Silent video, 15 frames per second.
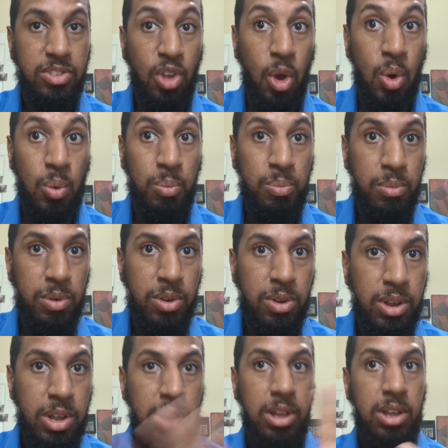so
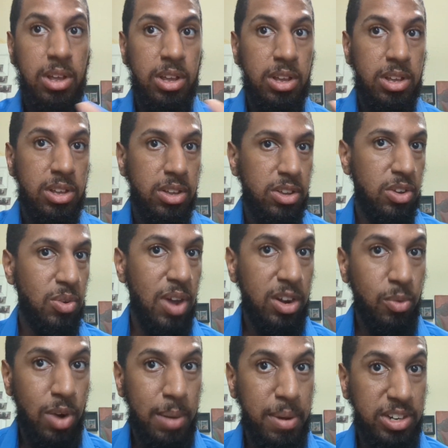you don't have
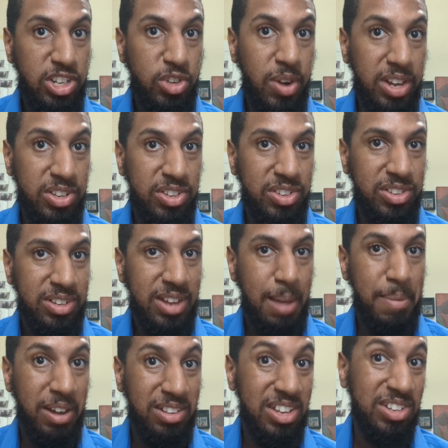to worry about stress
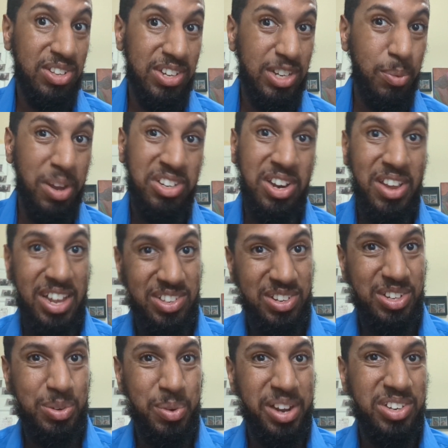about this situation, that
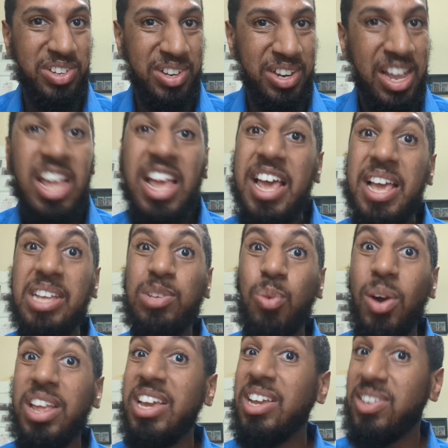situation. It's
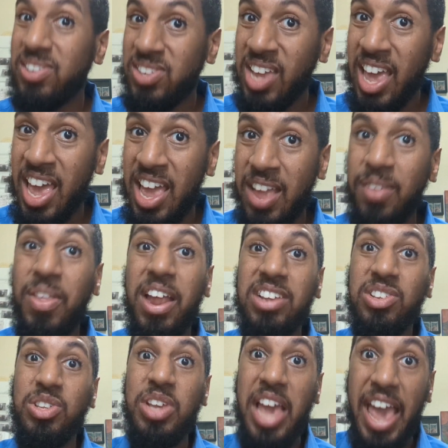what he said that
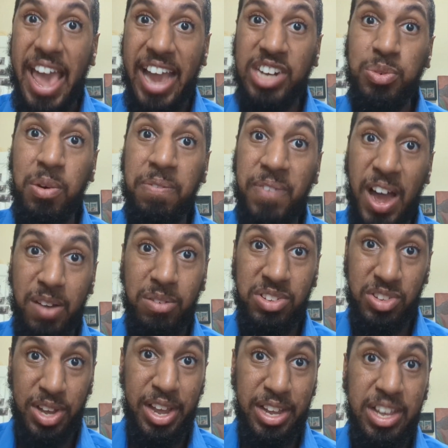is the actual final
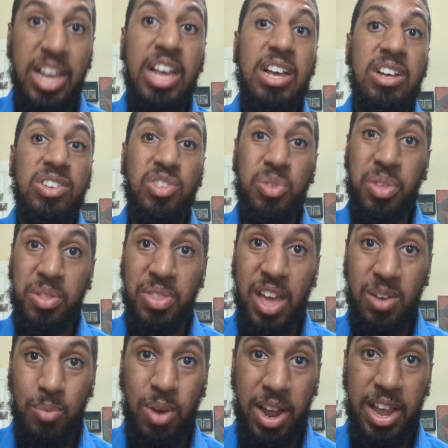say. So then
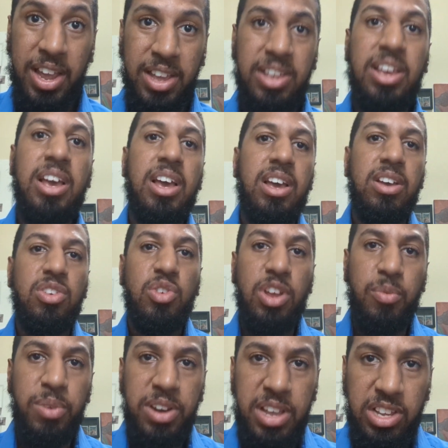that way you
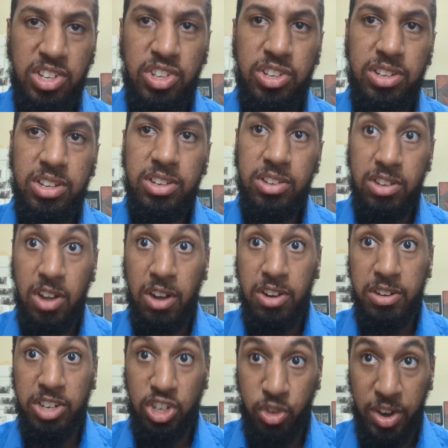can release on
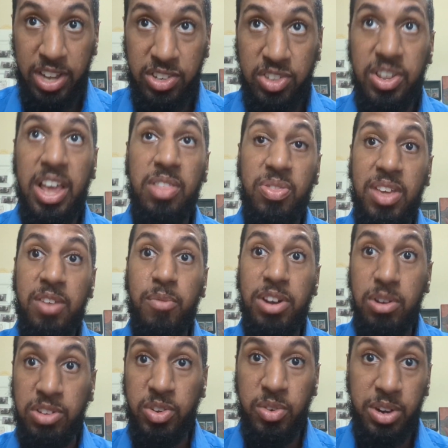your stress and then
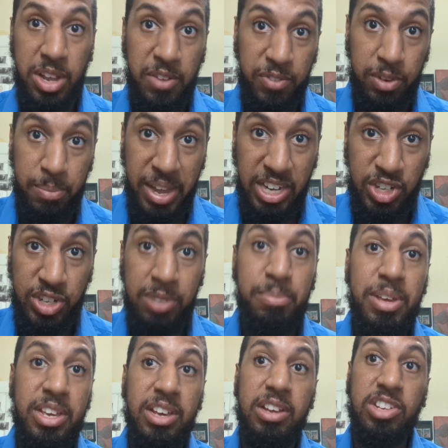reduce on your inflammation
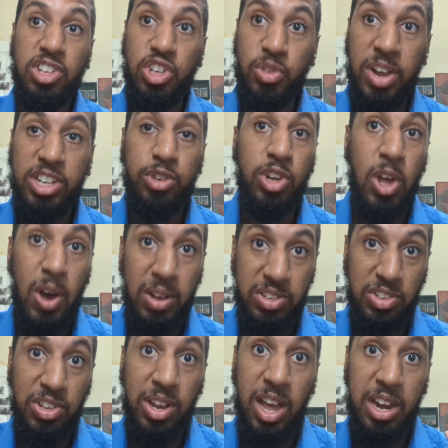because stress
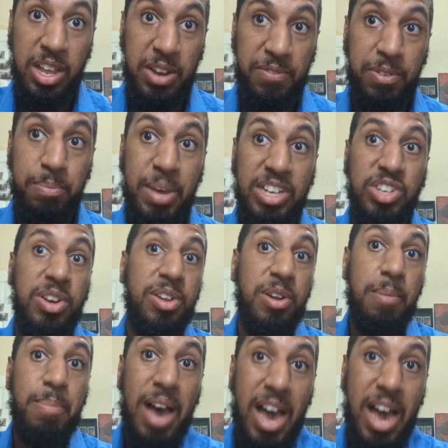causes a lot of inflammation in your